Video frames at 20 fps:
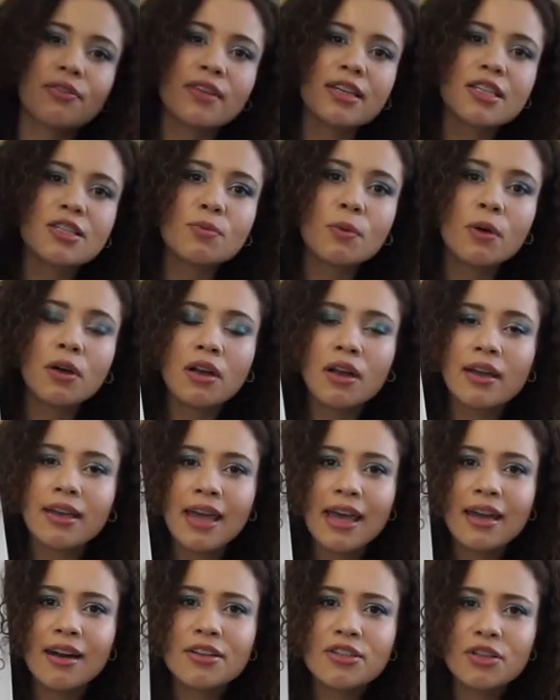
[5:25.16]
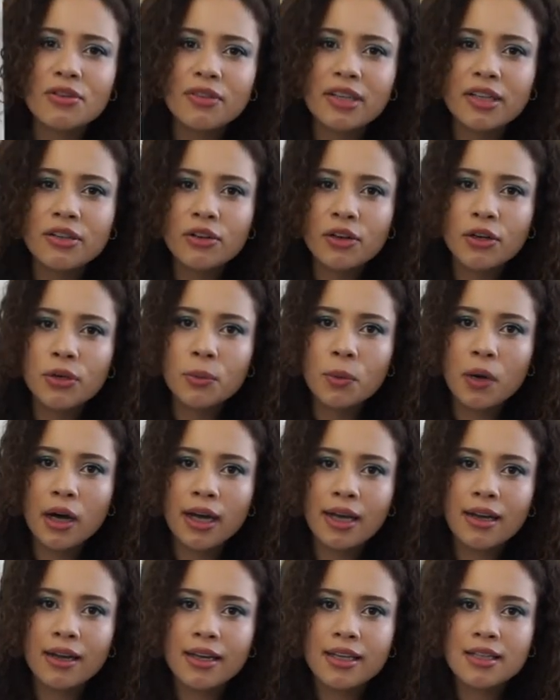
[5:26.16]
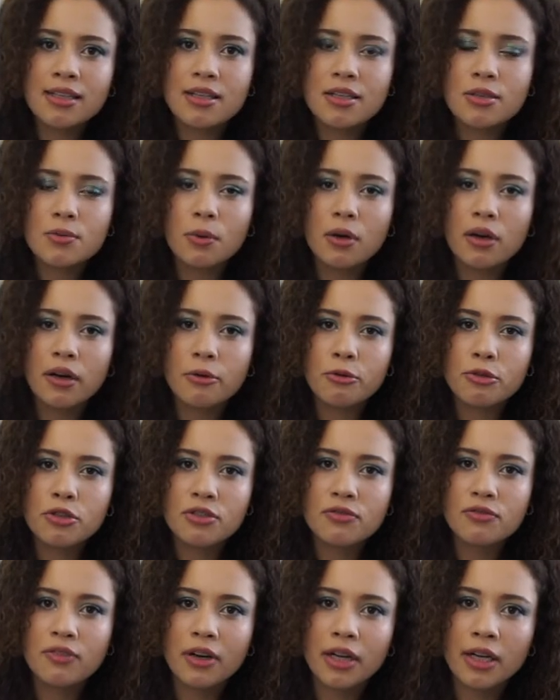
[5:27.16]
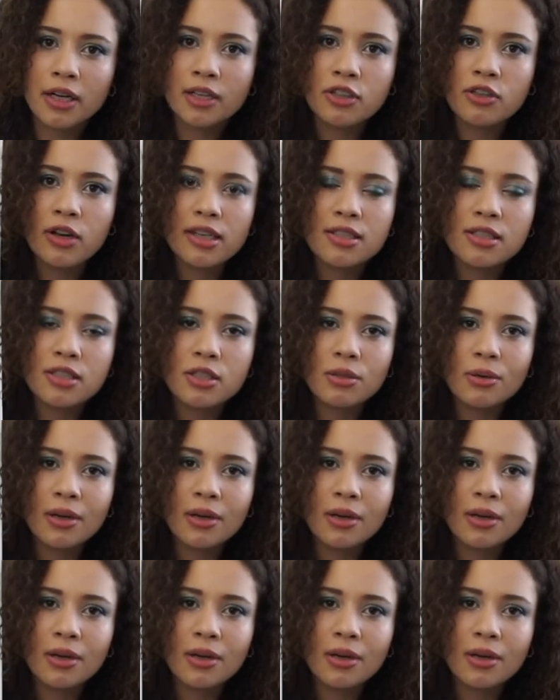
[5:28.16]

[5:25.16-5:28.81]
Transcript: this one. Again, I don't really know why I liked this one. I was just very attracted to